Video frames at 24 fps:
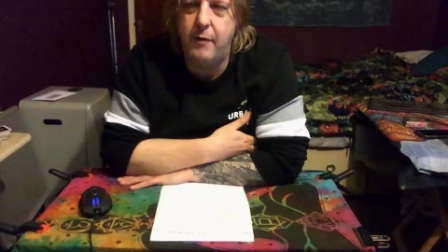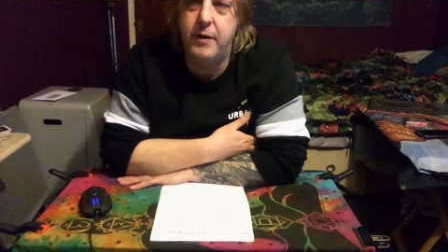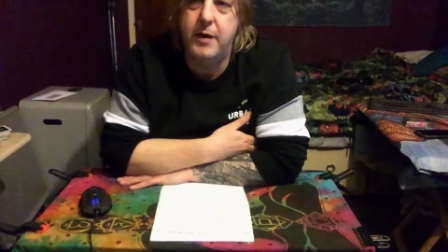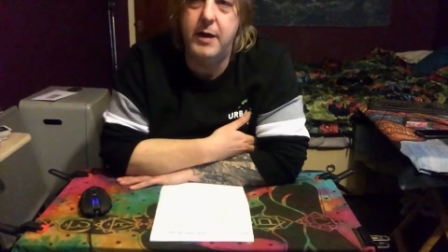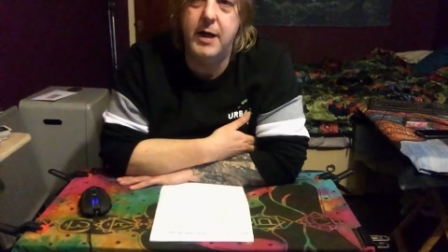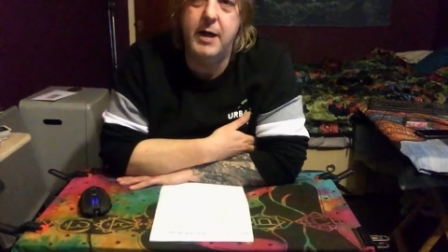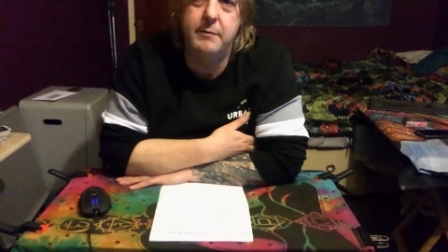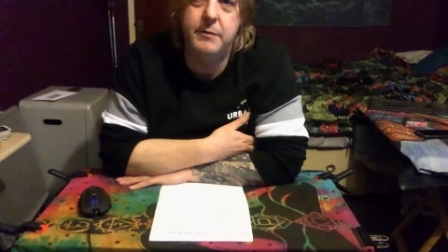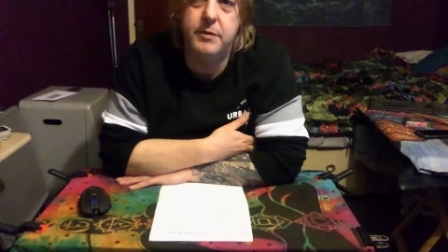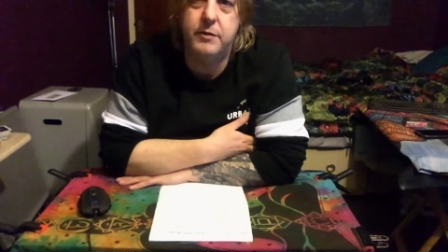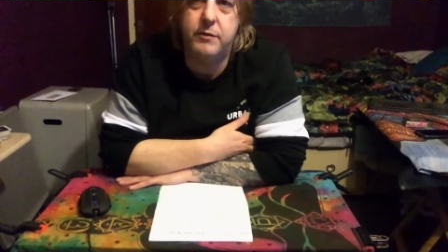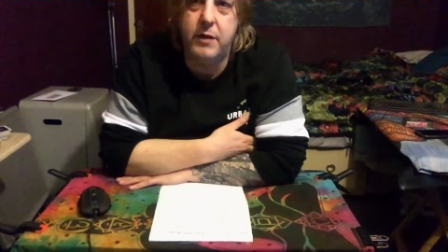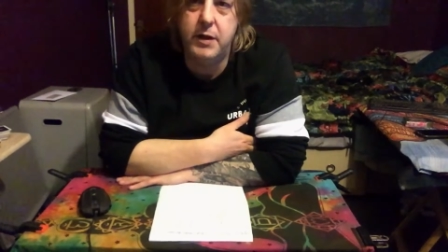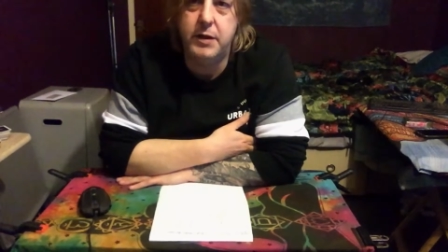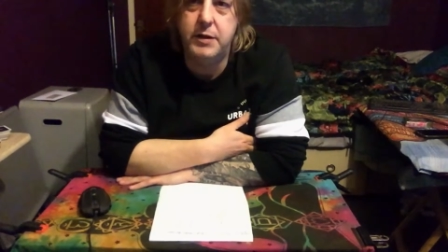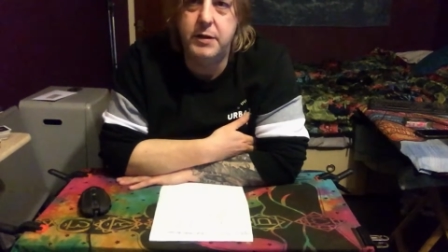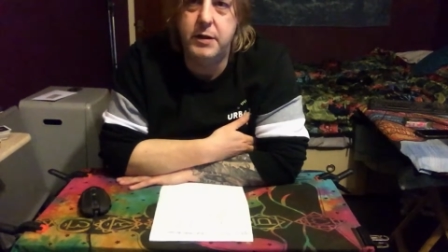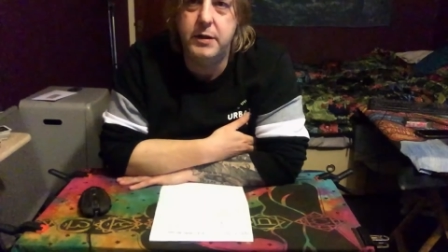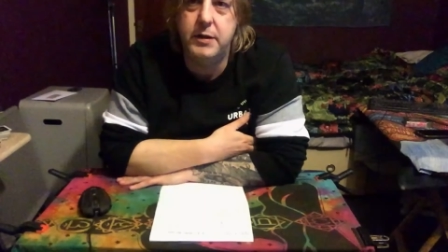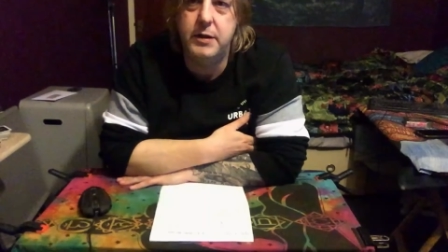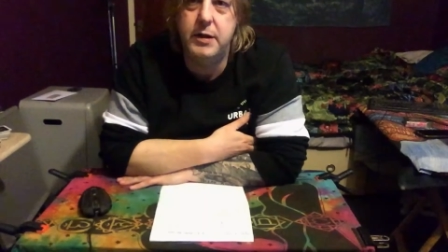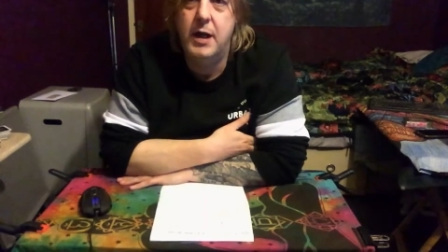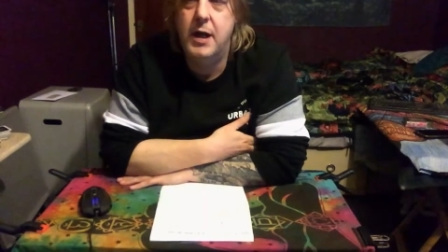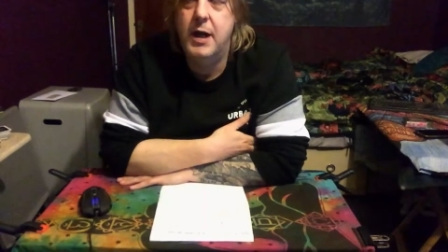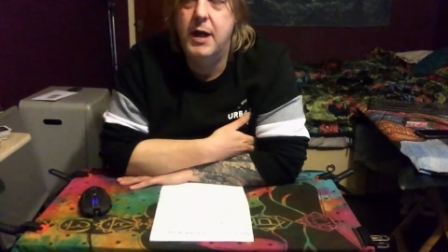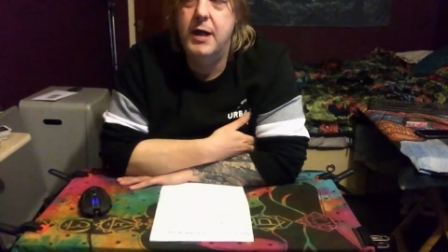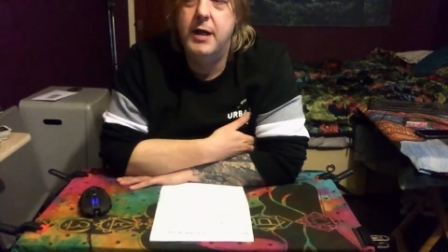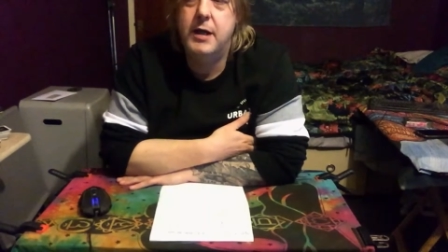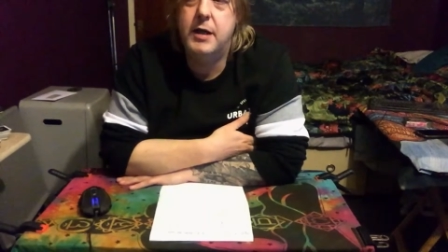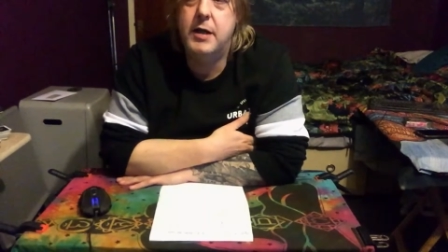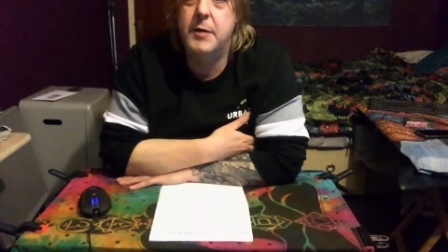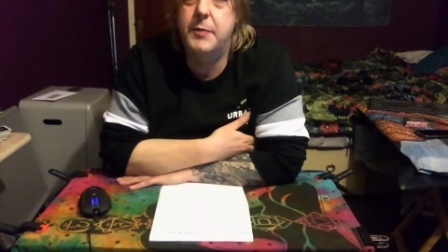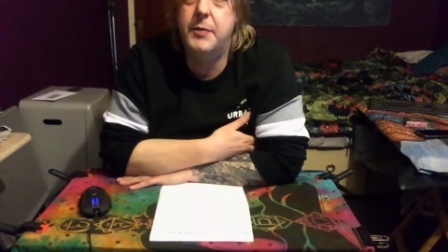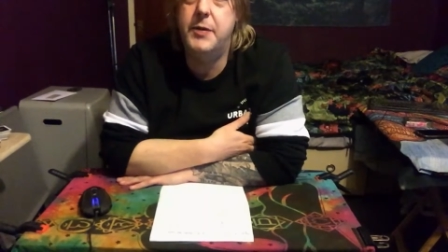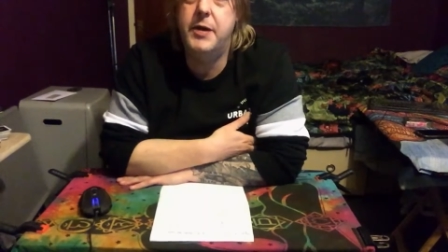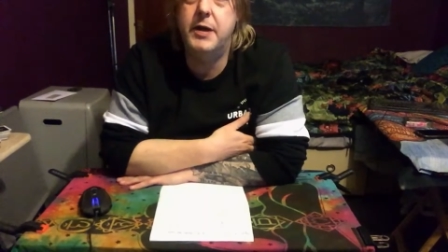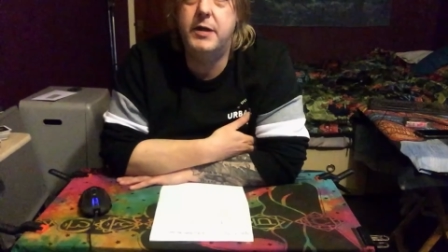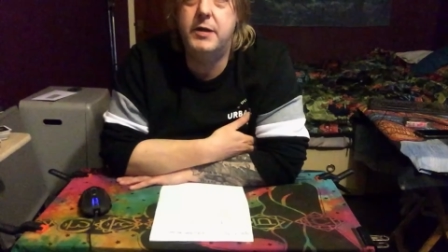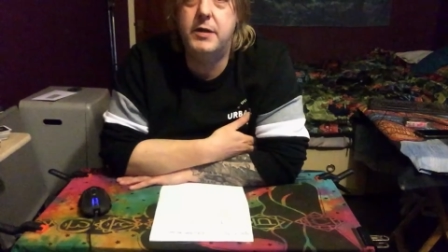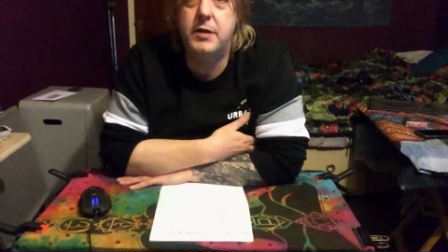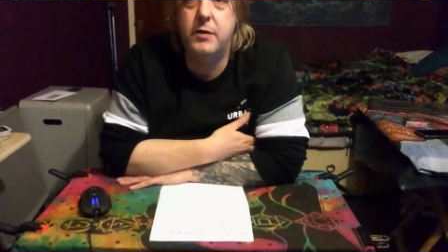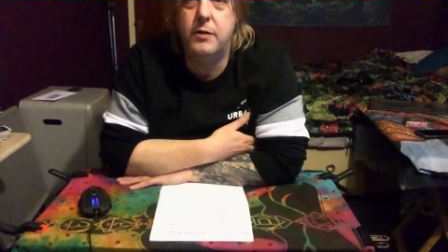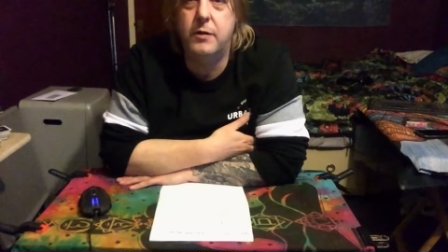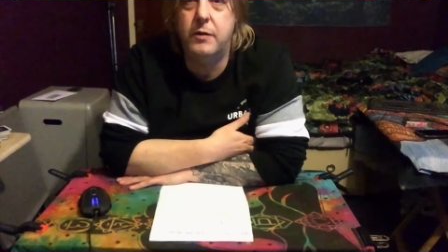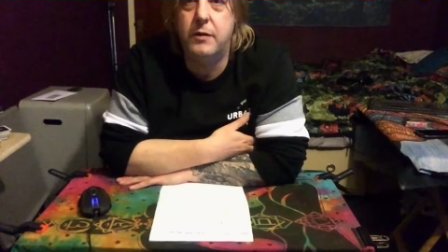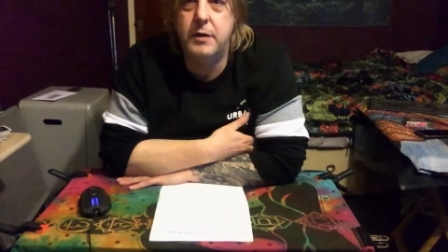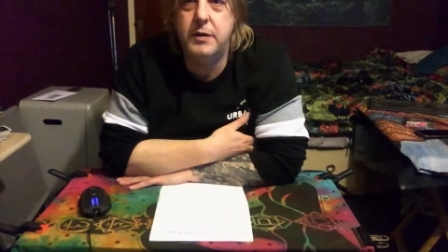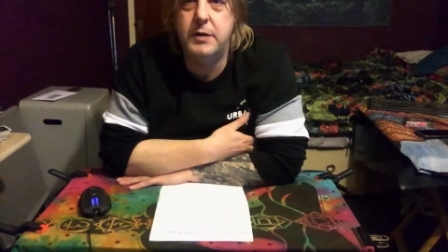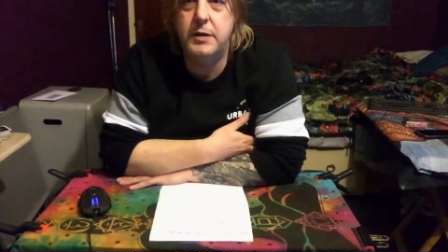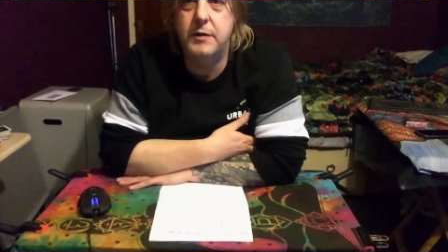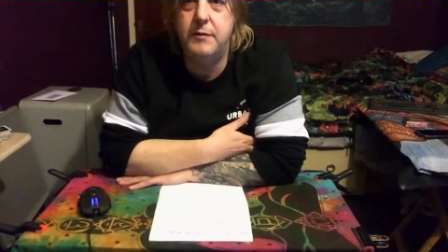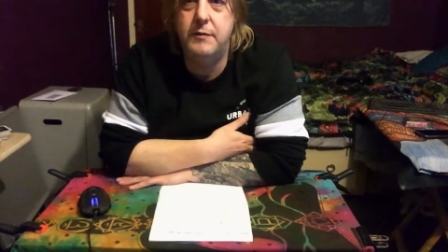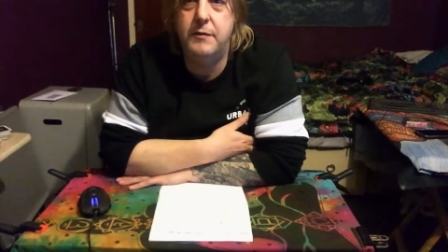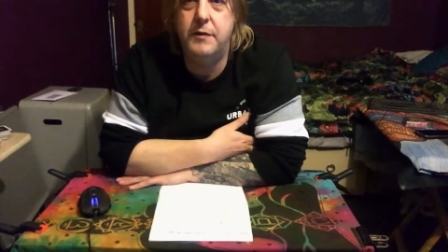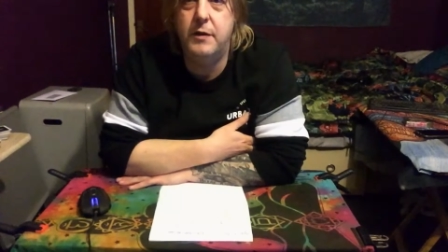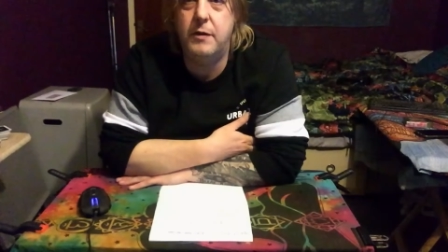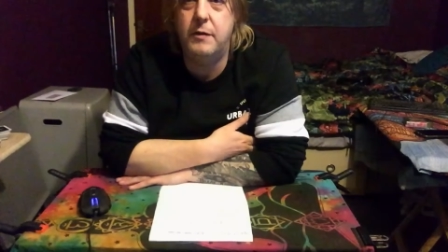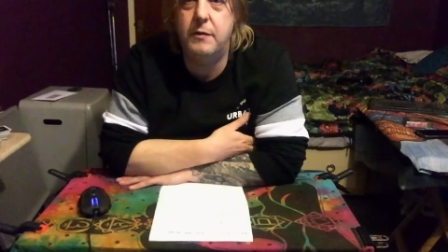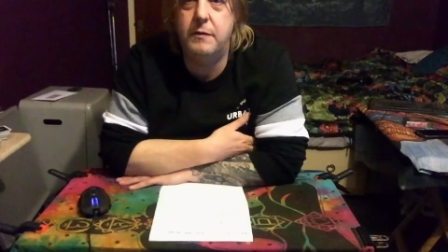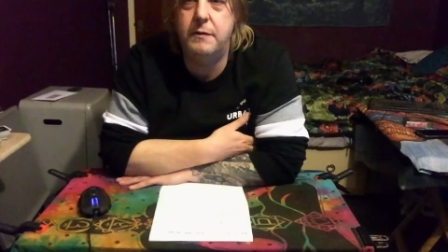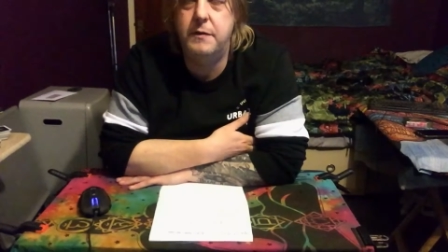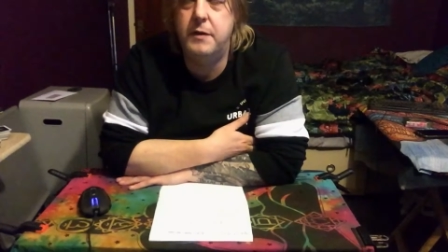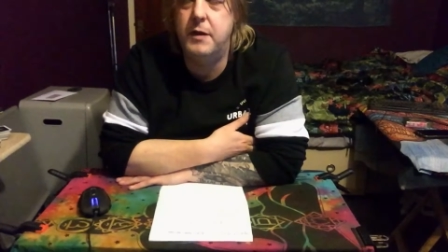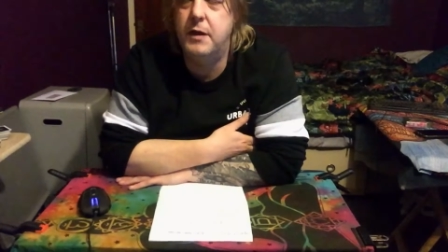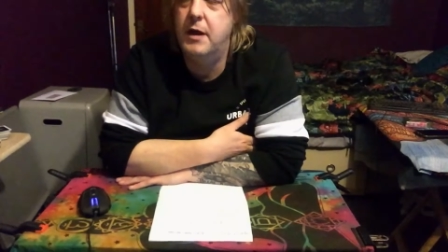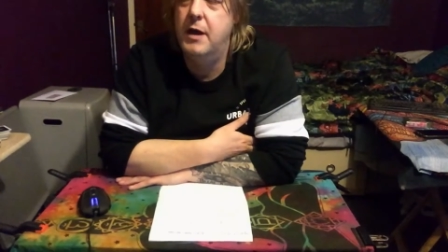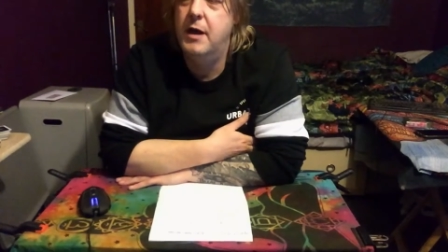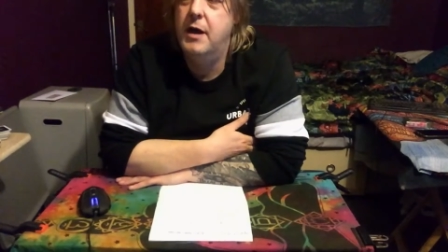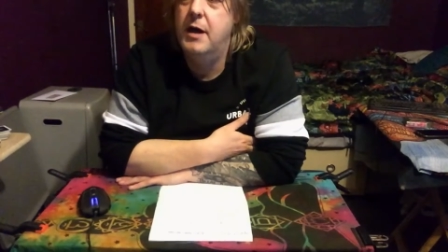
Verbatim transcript: Or your name's Richard. Could be a Taurus involved.